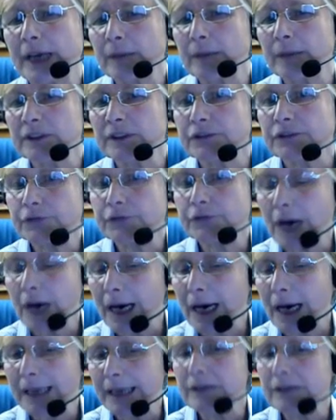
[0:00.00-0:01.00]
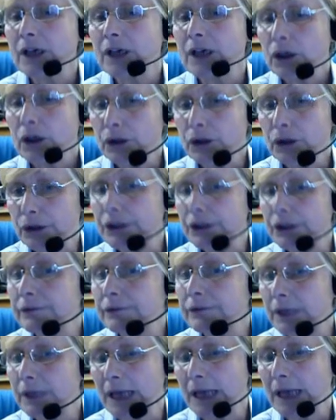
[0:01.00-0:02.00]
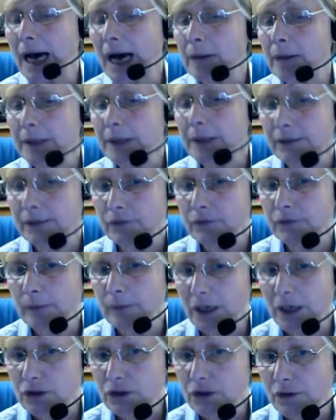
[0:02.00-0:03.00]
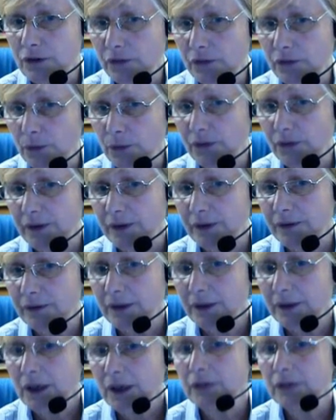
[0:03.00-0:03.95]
able to find good and reliable information sources.